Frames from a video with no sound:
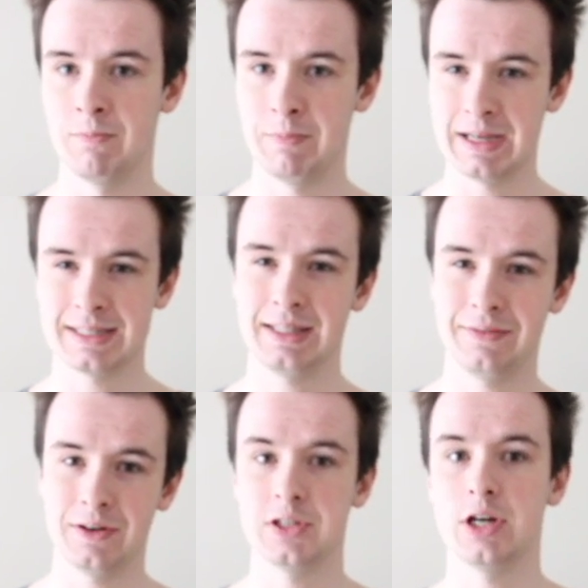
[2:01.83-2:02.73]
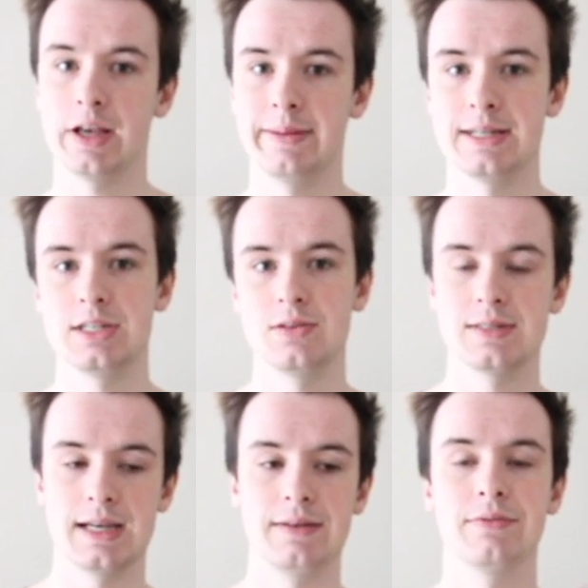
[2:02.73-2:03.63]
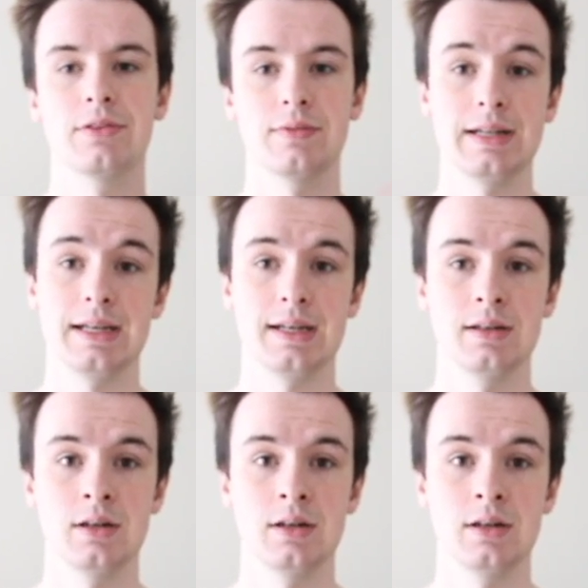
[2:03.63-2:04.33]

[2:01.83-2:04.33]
Basically, first documented use of 3D